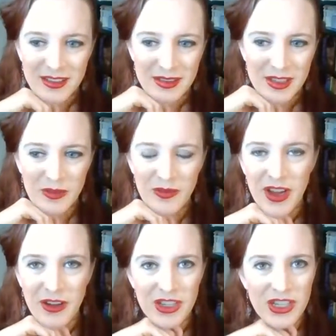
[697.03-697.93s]
Just
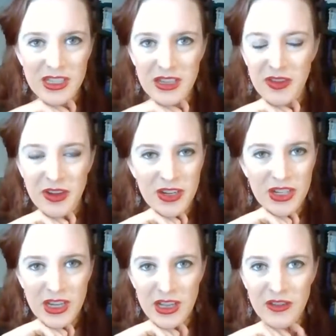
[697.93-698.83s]
very cheesy, very
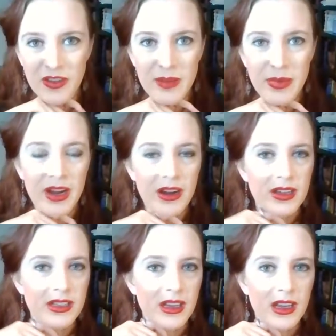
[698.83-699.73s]
shallow
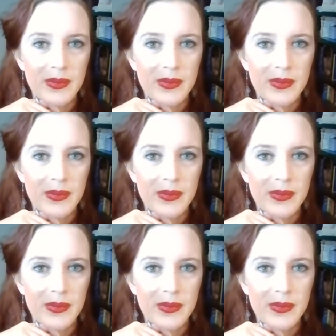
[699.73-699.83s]
vampires.